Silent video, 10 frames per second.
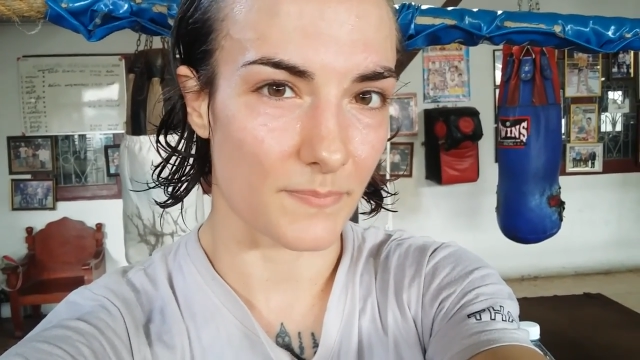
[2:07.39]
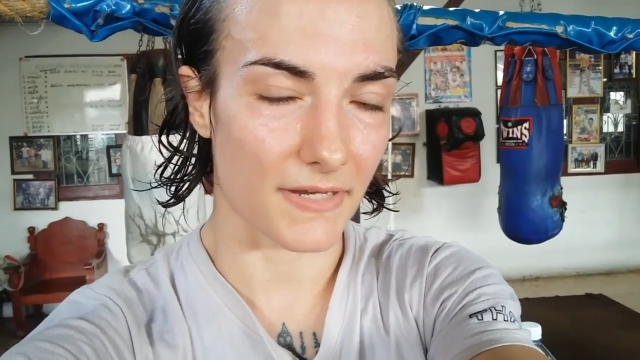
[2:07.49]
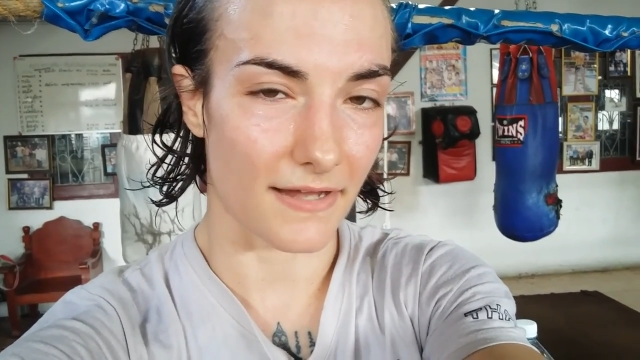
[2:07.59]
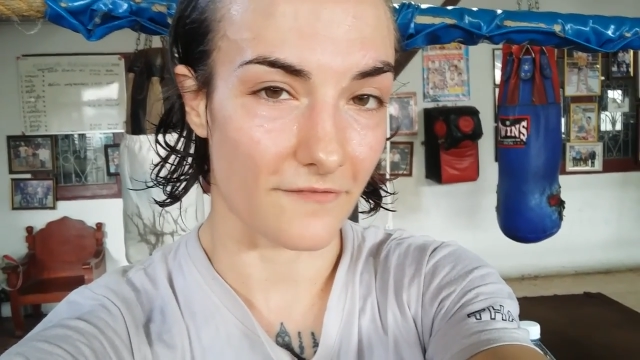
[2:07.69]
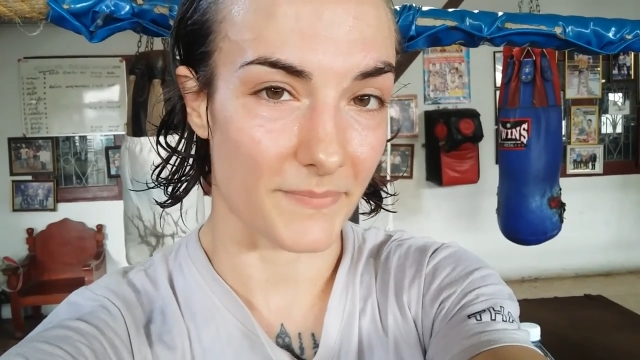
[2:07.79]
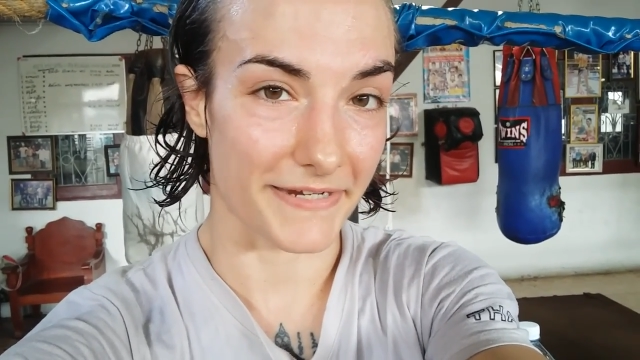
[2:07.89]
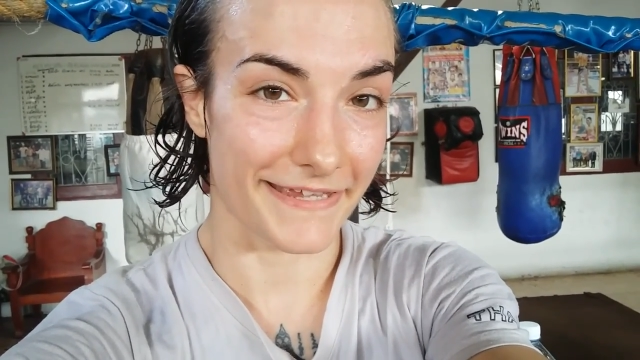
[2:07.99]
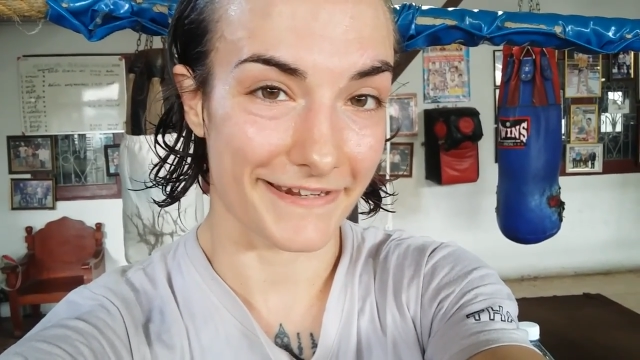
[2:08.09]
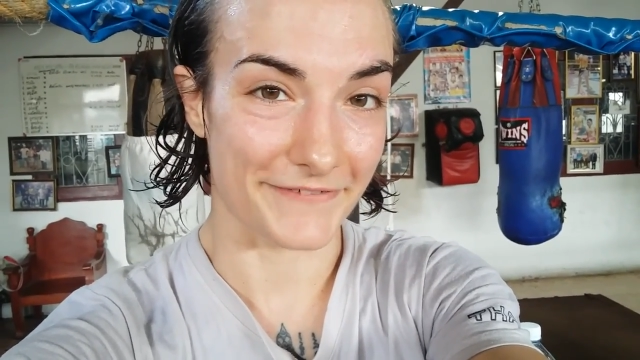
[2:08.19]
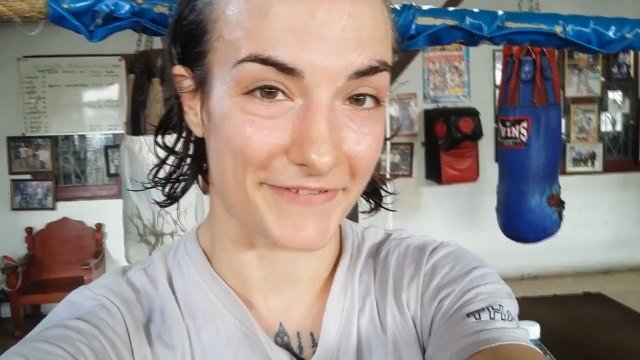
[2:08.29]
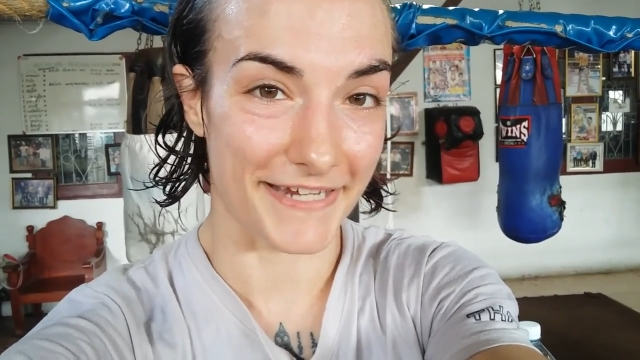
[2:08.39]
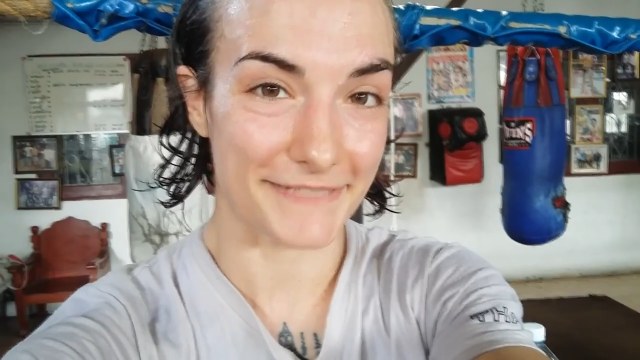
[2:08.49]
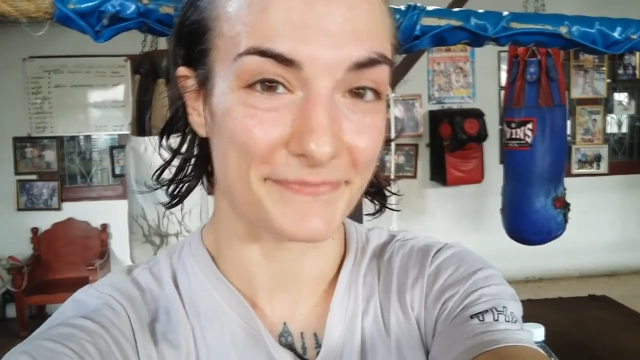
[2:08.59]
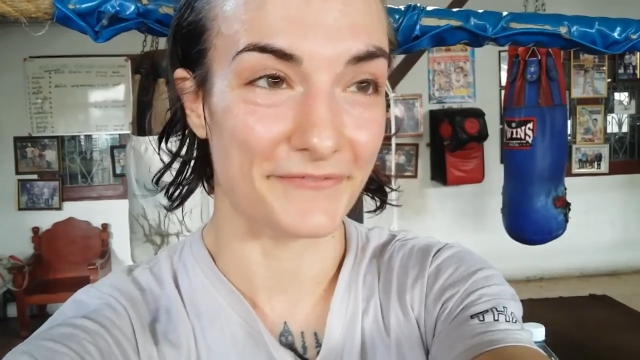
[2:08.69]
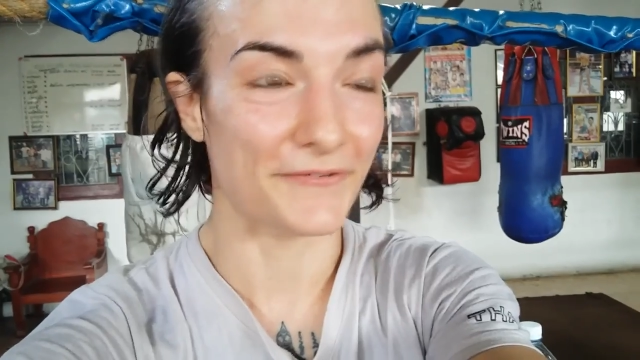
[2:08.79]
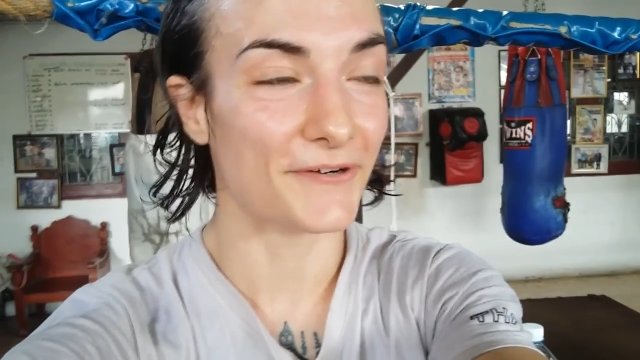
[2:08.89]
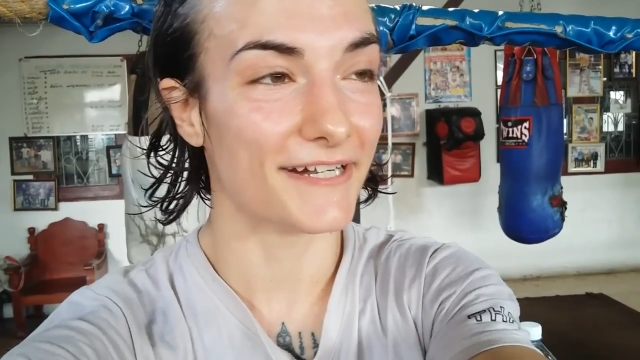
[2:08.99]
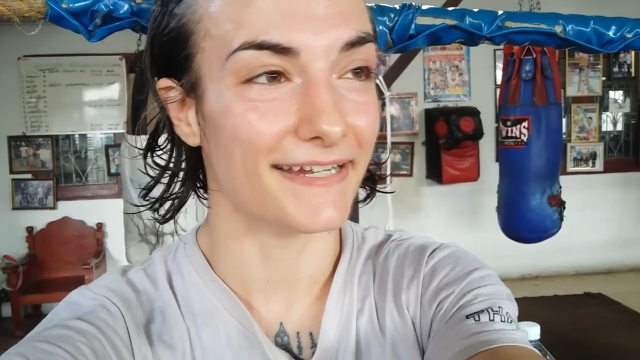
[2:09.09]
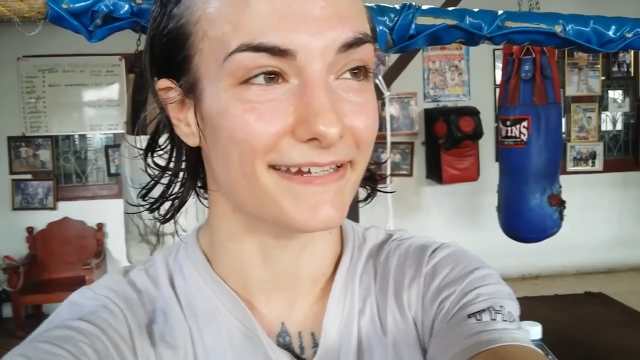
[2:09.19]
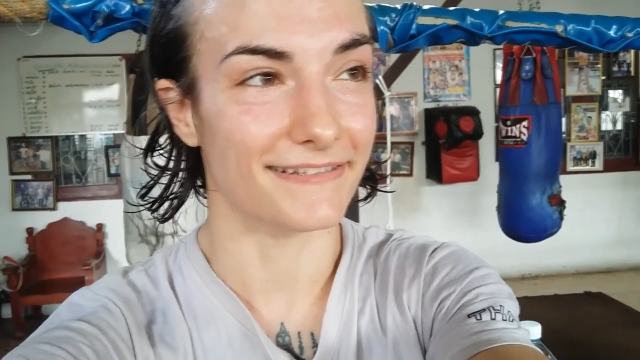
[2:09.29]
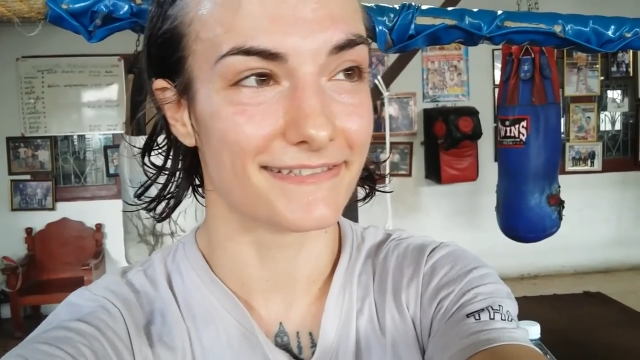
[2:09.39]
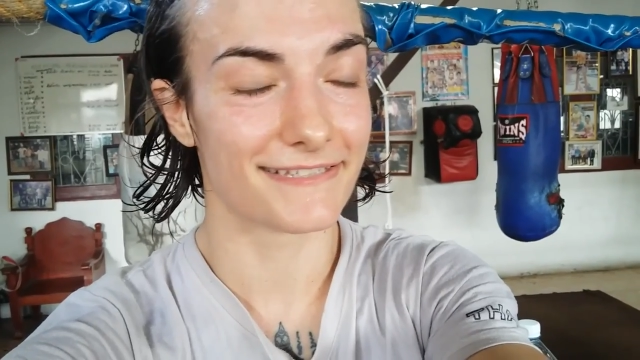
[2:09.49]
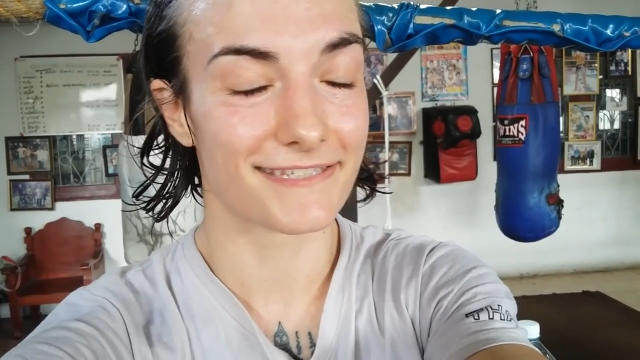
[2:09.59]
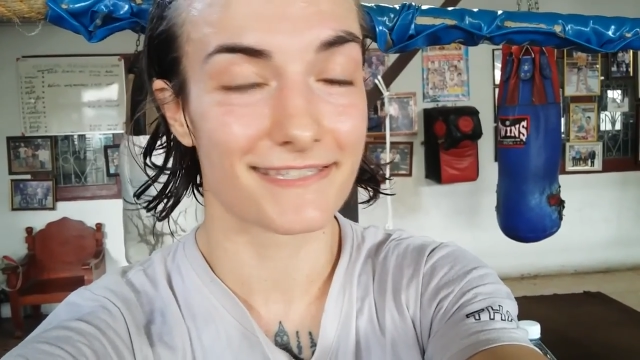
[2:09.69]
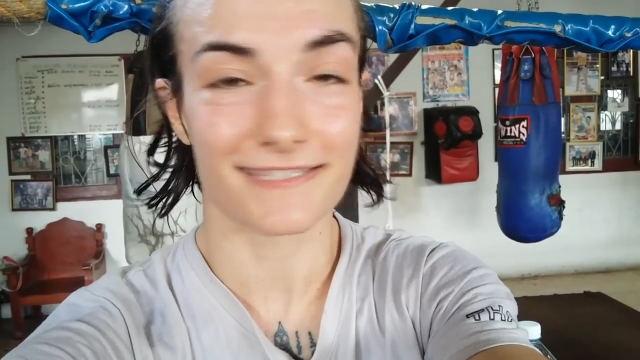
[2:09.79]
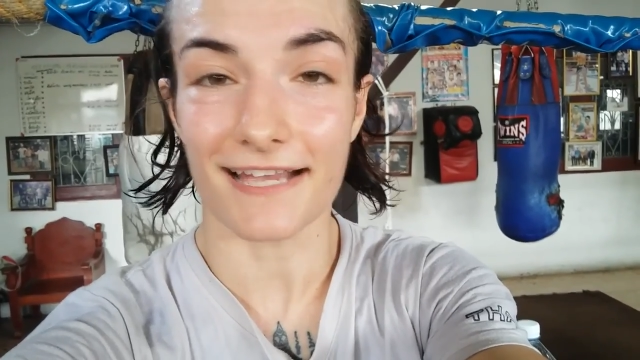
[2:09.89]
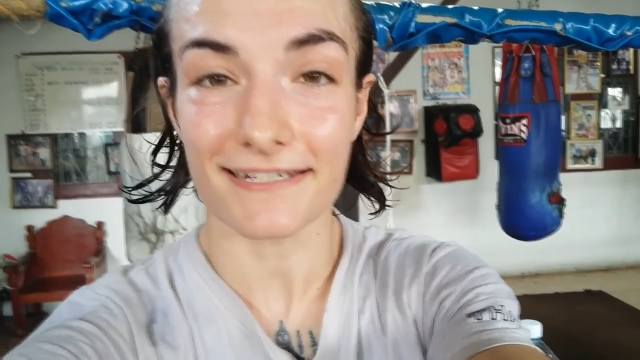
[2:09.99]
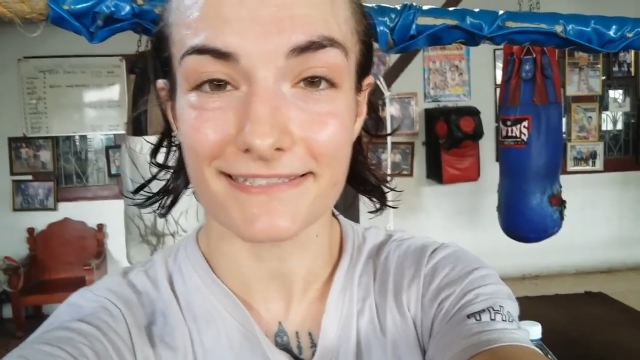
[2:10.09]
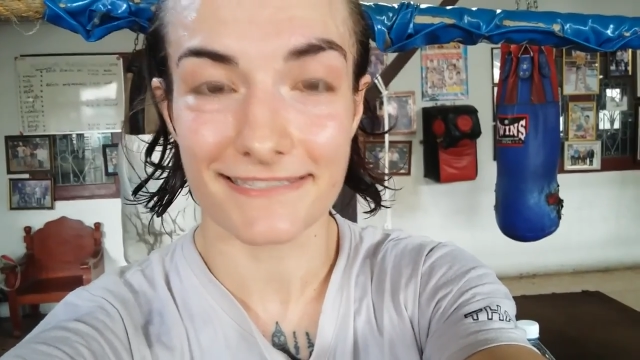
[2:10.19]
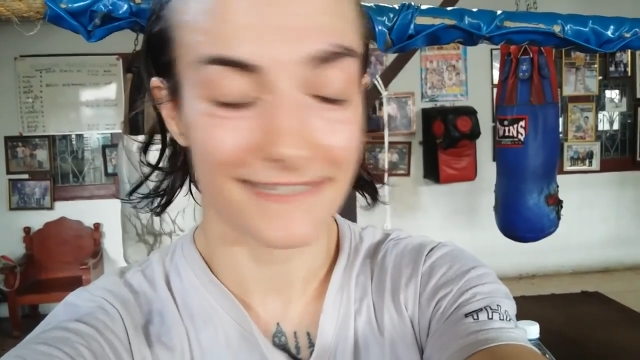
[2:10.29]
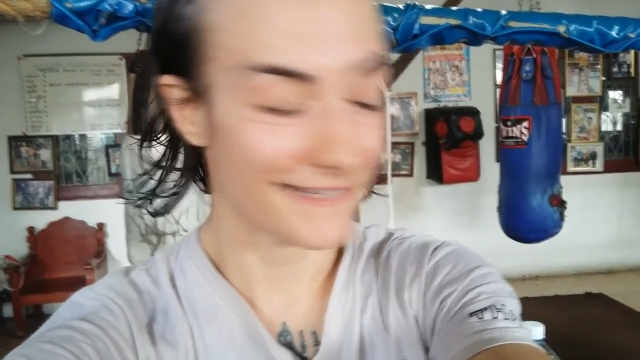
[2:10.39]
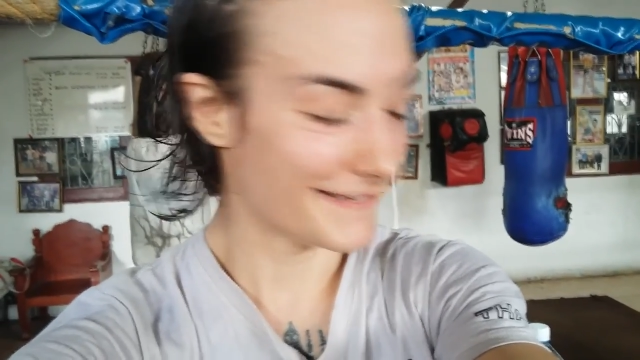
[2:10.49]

but I've been hit in fights before and it sucks.